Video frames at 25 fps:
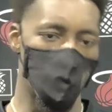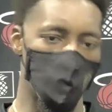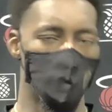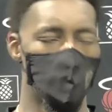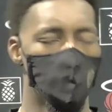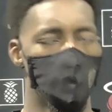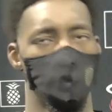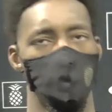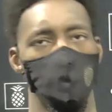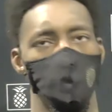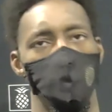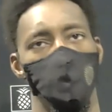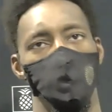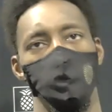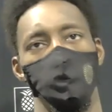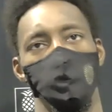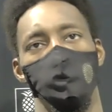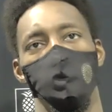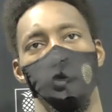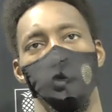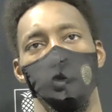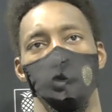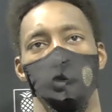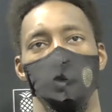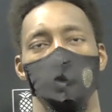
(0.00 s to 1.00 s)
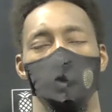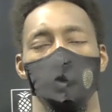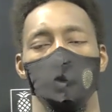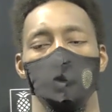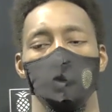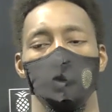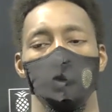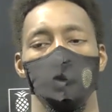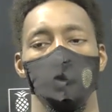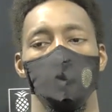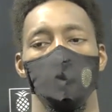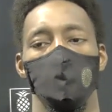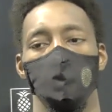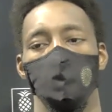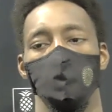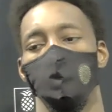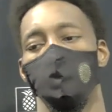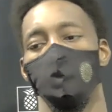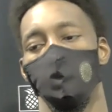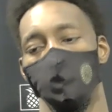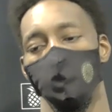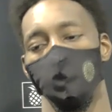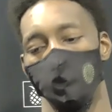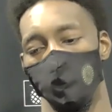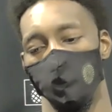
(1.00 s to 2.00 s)
We always
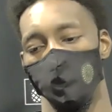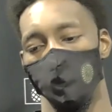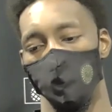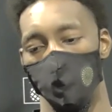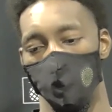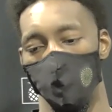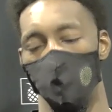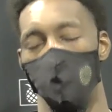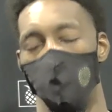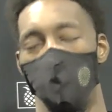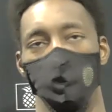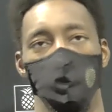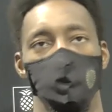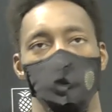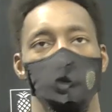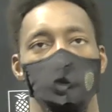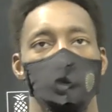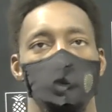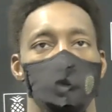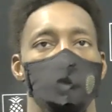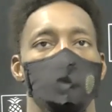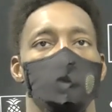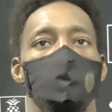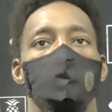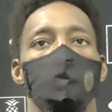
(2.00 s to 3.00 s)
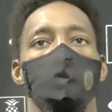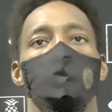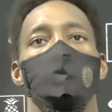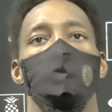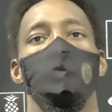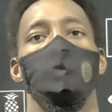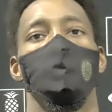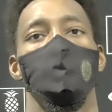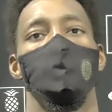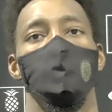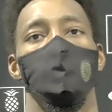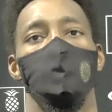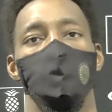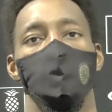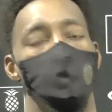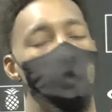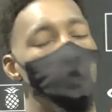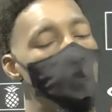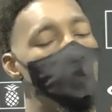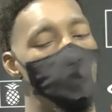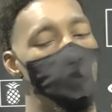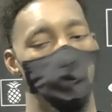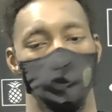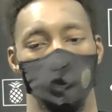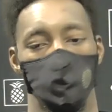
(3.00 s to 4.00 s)
are happy for, you know, our
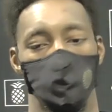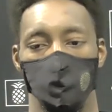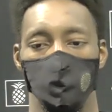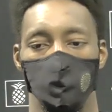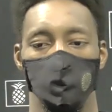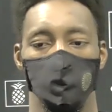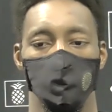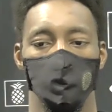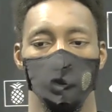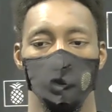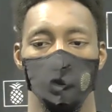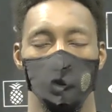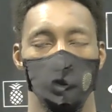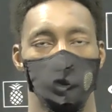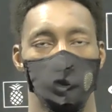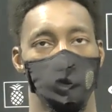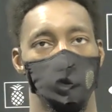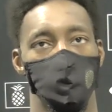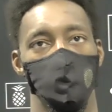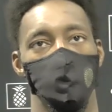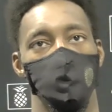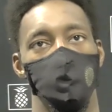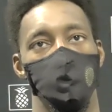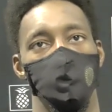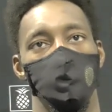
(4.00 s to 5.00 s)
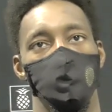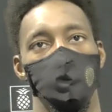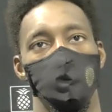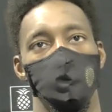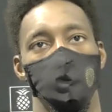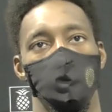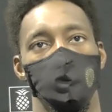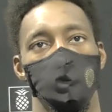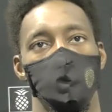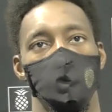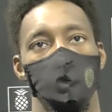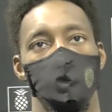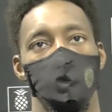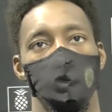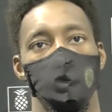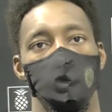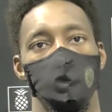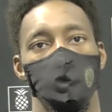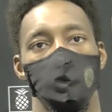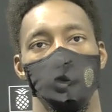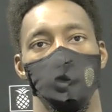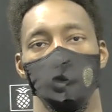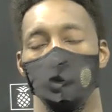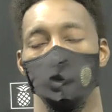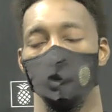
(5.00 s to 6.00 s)
brother. We enjoy each other's success.
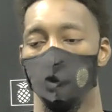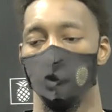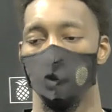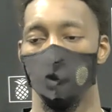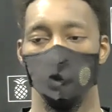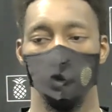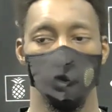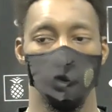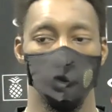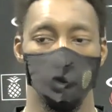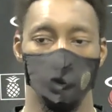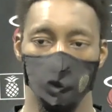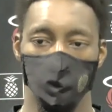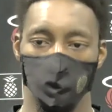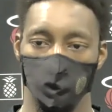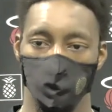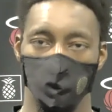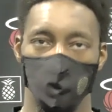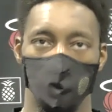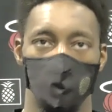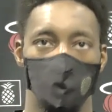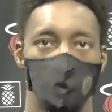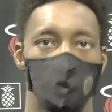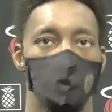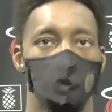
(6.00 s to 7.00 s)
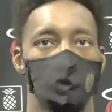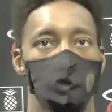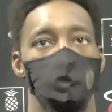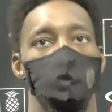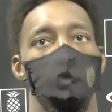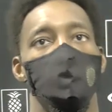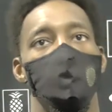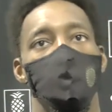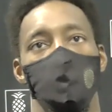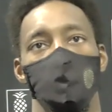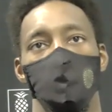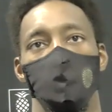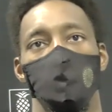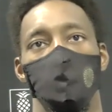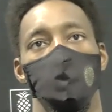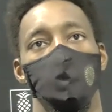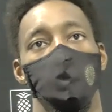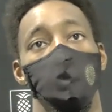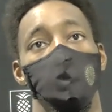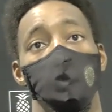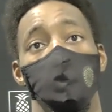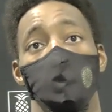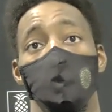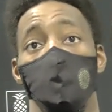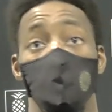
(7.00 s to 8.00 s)
You know, it was times when Kano wasn't
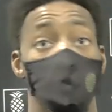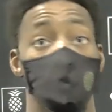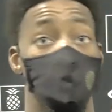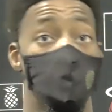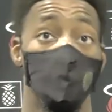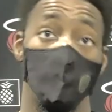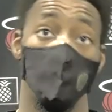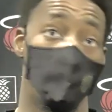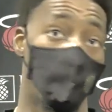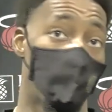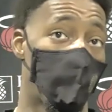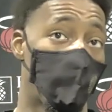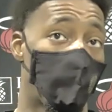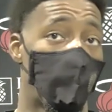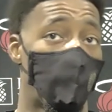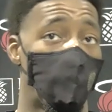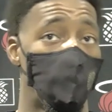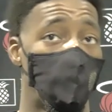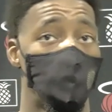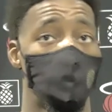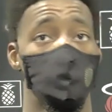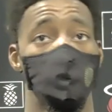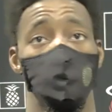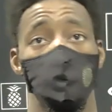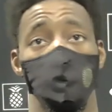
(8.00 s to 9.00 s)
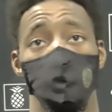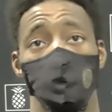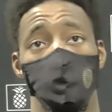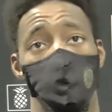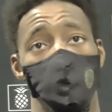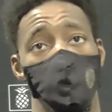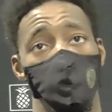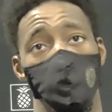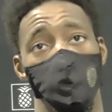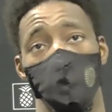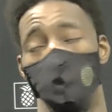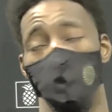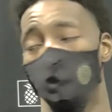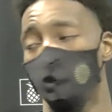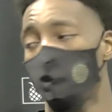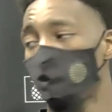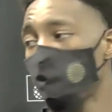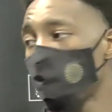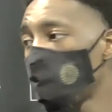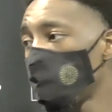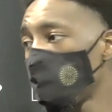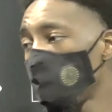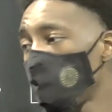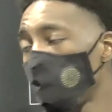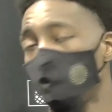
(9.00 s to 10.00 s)
playing and he was enjoying my
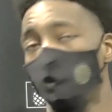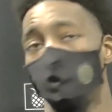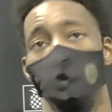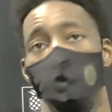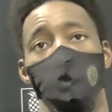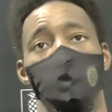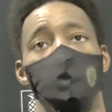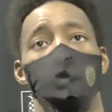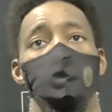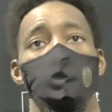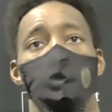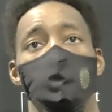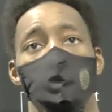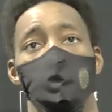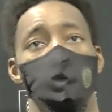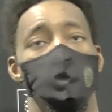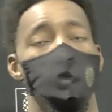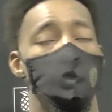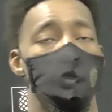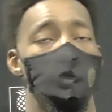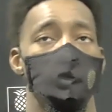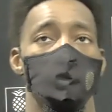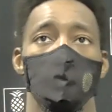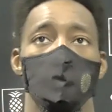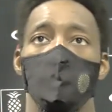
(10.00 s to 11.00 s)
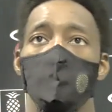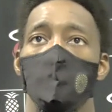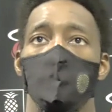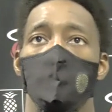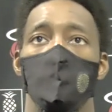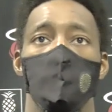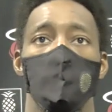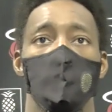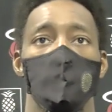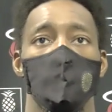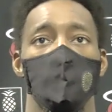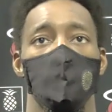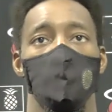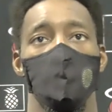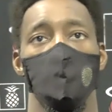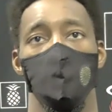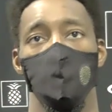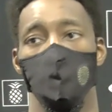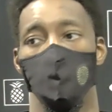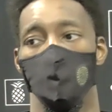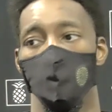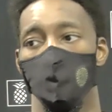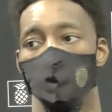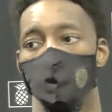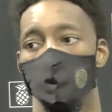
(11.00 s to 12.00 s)
success, Duncan's success.
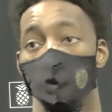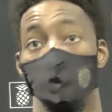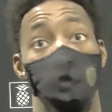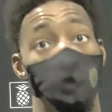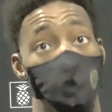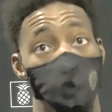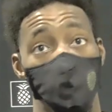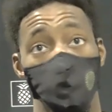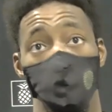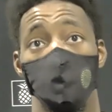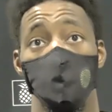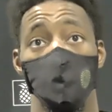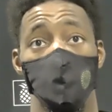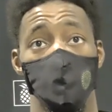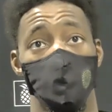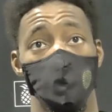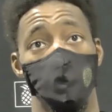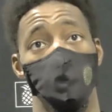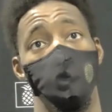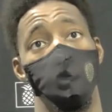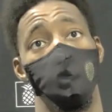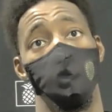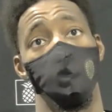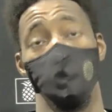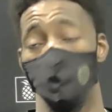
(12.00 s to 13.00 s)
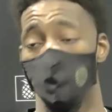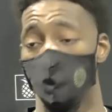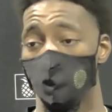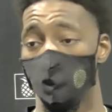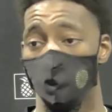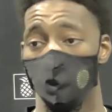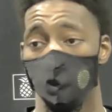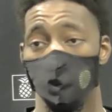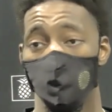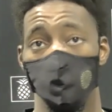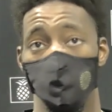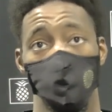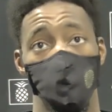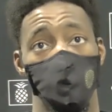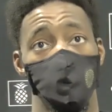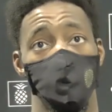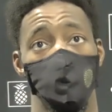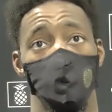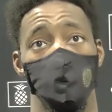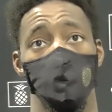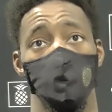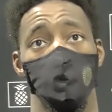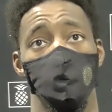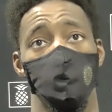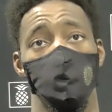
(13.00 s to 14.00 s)
And it was his turn. It's his turn now.
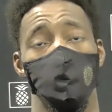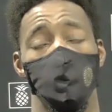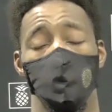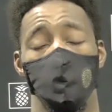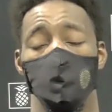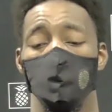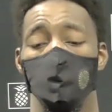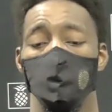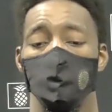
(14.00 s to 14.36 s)
So